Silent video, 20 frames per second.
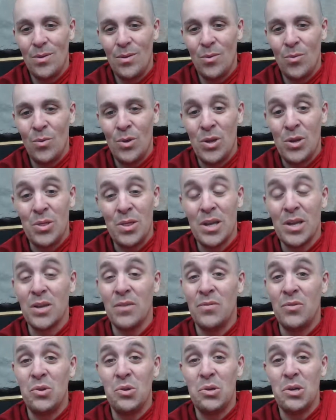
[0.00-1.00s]
when you think
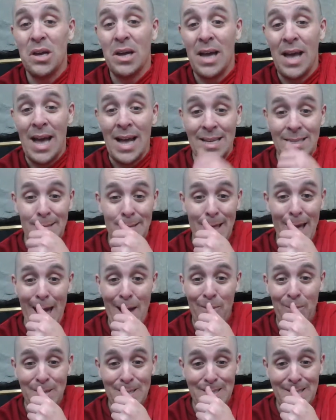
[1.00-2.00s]
of dukkha as
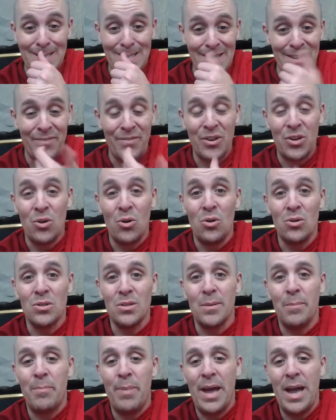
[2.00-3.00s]
that which is difficult
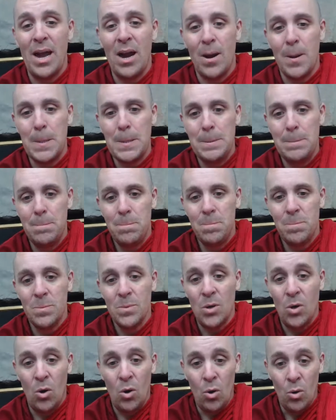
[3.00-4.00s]
to bear,
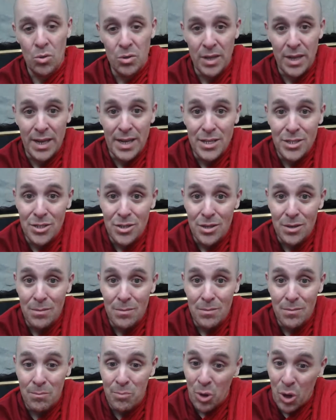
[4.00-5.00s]
old age,
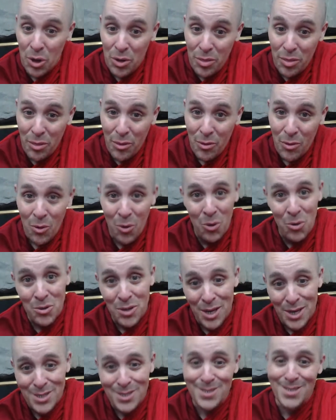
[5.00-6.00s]
birth, old
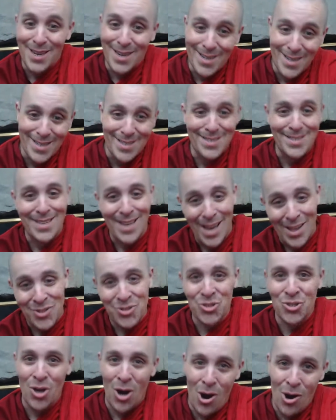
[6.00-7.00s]
age, sickness, death,
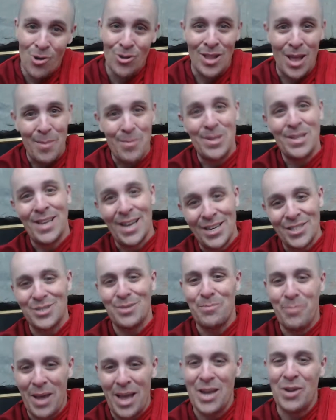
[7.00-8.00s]
sorrow,
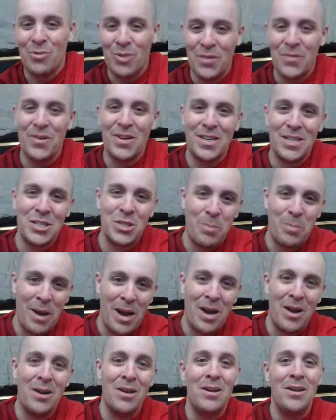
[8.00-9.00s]
lamentation, pain, grief, and
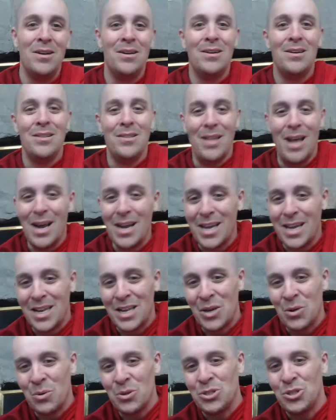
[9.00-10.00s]
despair, not
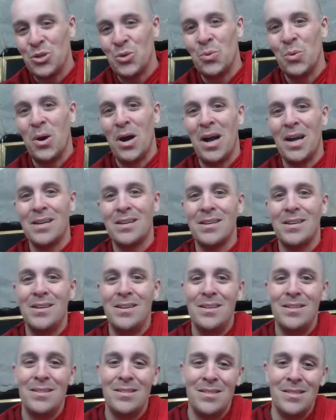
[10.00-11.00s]
getting what you want,
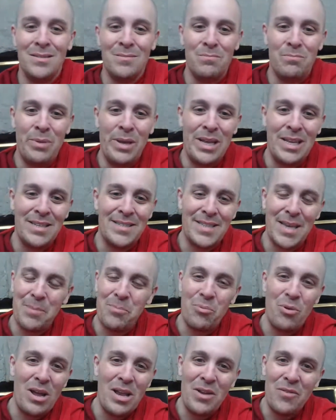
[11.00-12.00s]
being
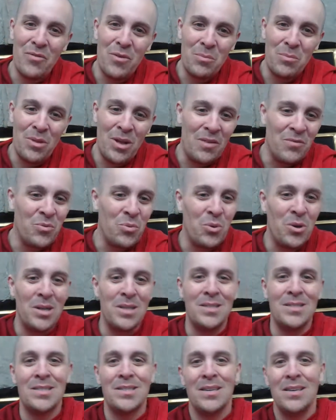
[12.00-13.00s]
separated from loved
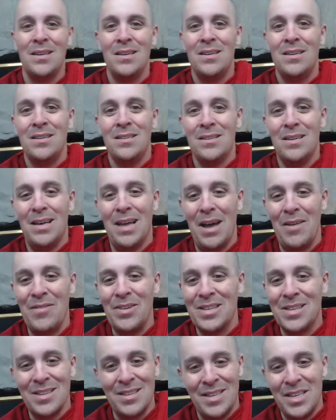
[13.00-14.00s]
ones,
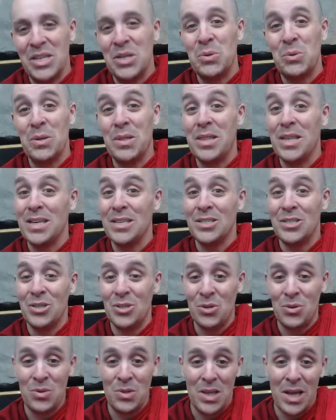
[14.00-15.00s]
having to deal with things you
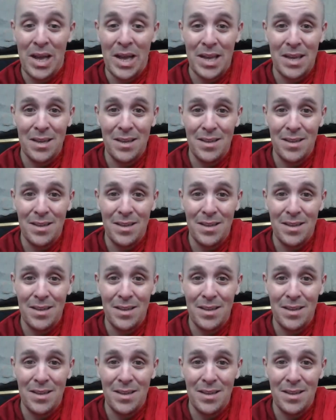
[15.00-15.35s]
don't like.